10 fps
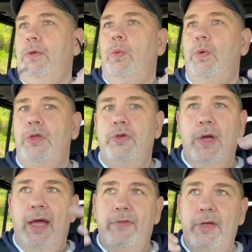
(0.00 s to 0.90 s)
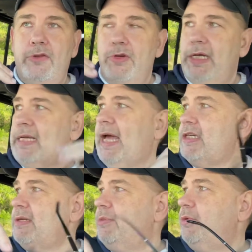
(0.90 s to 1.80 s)
when you're having a
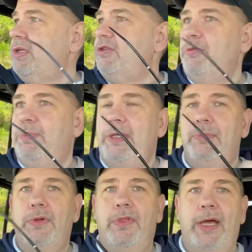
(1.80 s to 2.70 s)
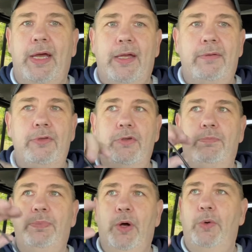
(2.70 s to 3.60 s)
transaction between two people that you
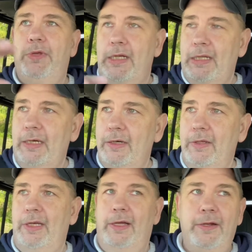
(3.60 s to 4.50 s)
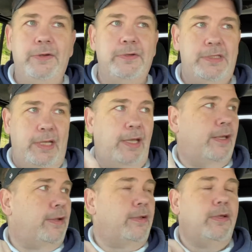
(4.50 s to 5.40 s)
both clearly
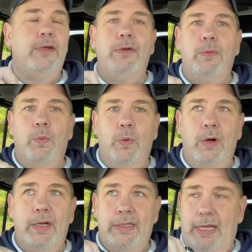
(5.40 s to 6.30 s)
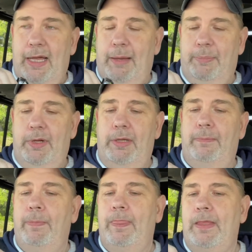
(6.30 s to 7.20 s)
understand what is happening.
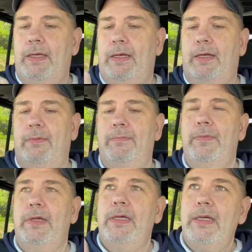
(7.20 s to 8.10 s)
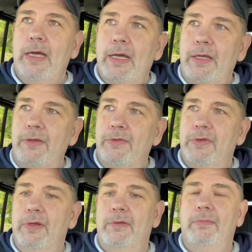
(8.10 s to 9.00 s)
Um, I used
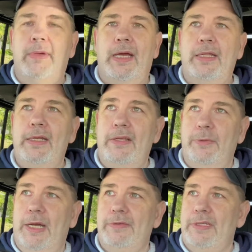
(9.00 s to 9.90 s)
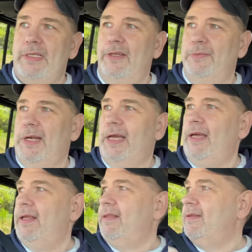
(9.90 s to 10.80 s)
to, back in the days when I was a salesman, I
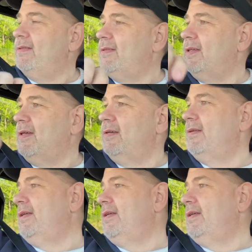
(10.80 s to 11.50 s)
had this uh,